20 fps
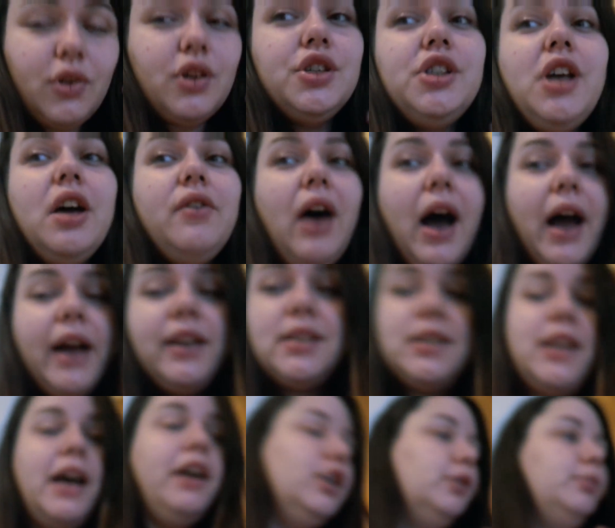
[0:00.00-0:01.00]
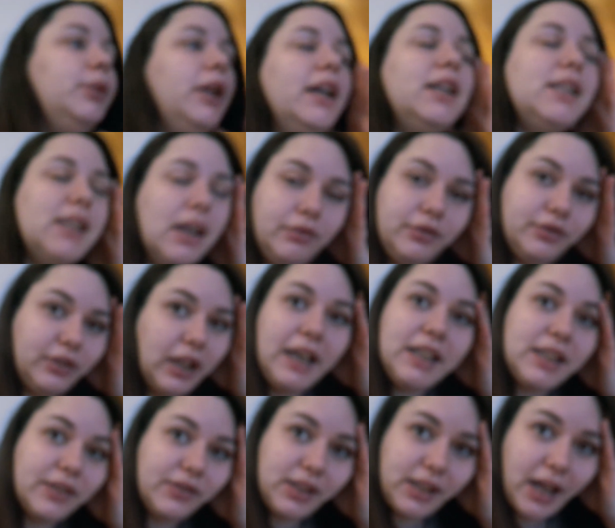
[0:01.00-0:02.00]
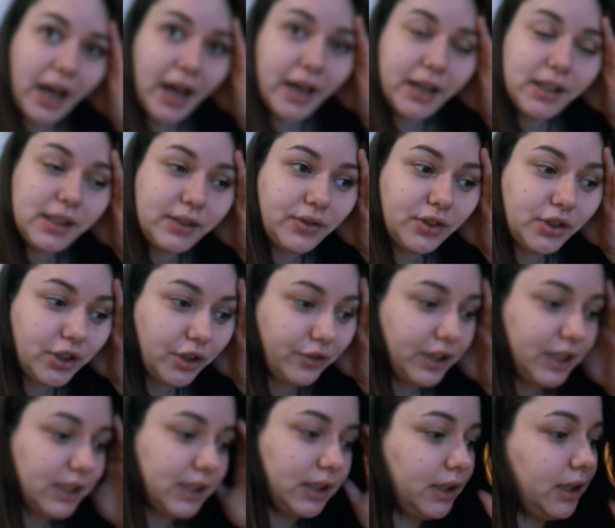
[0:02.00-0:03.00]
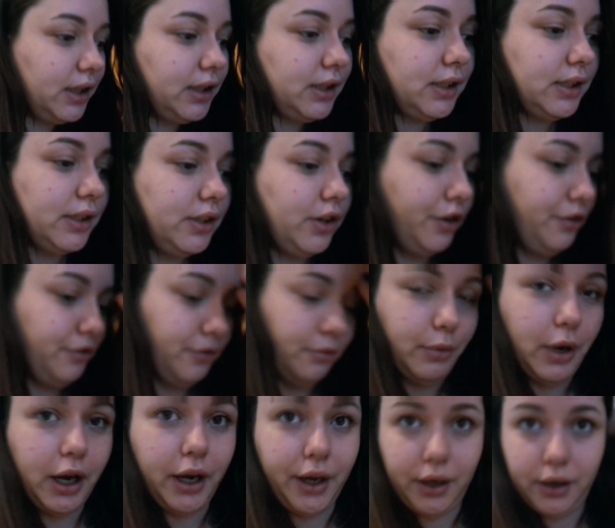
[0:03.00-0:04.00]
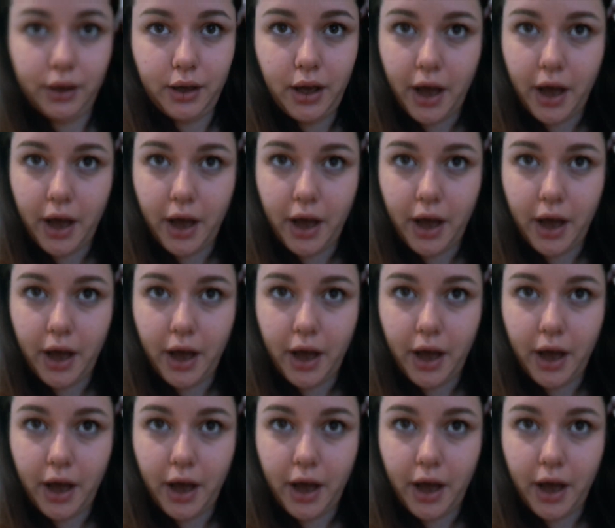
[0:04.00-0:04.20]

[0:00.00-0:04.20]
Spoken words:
So I've hiked that up like 7 flights of stairs for no reason, because it's not even mine.